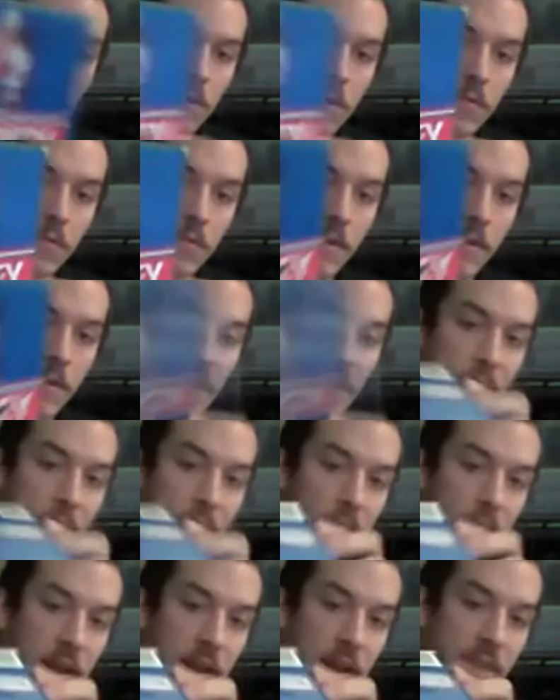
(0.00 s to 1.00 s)
Real happy
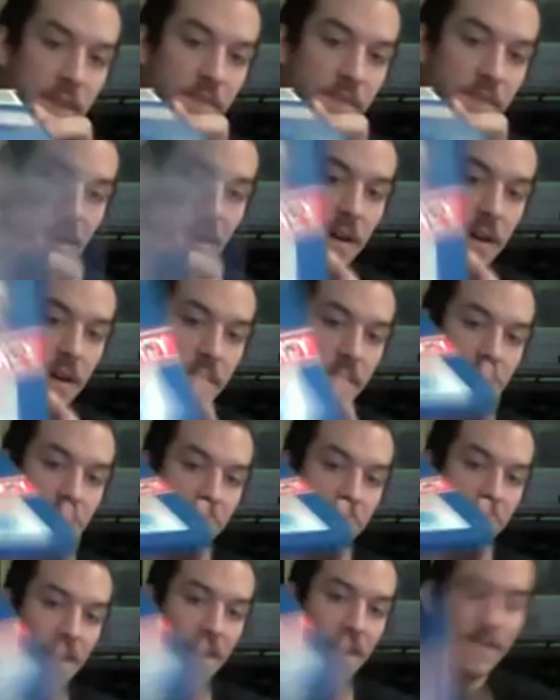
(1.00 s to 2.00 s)
to have this
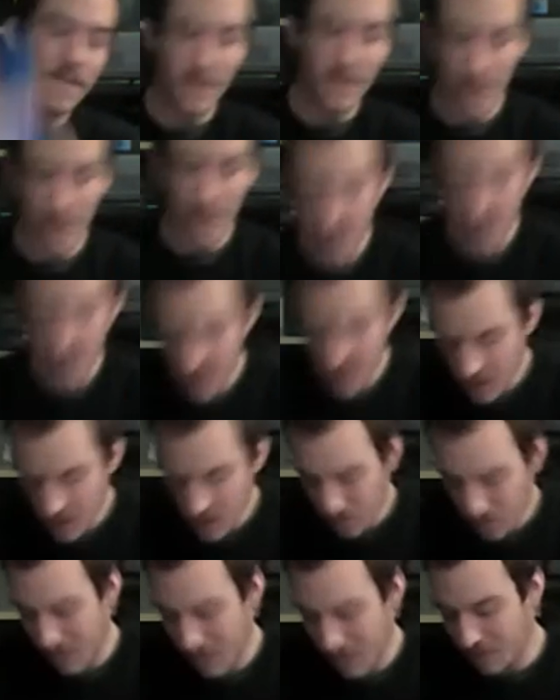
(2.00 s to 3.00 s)
stuff. I mean, will
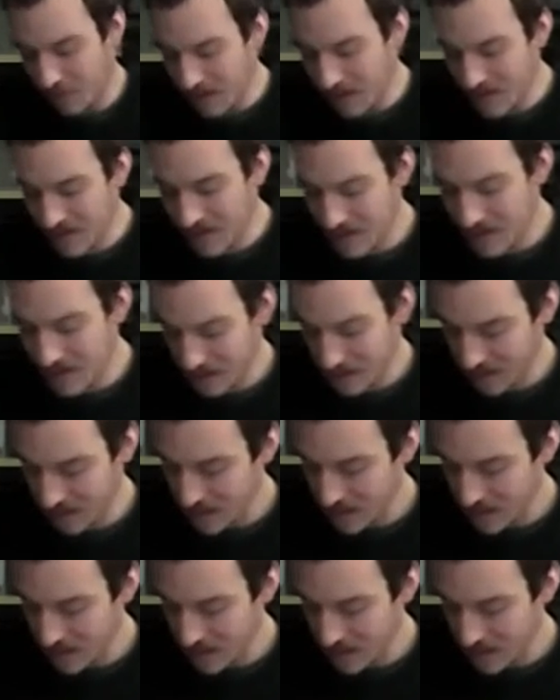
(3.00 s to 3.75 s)
I play this?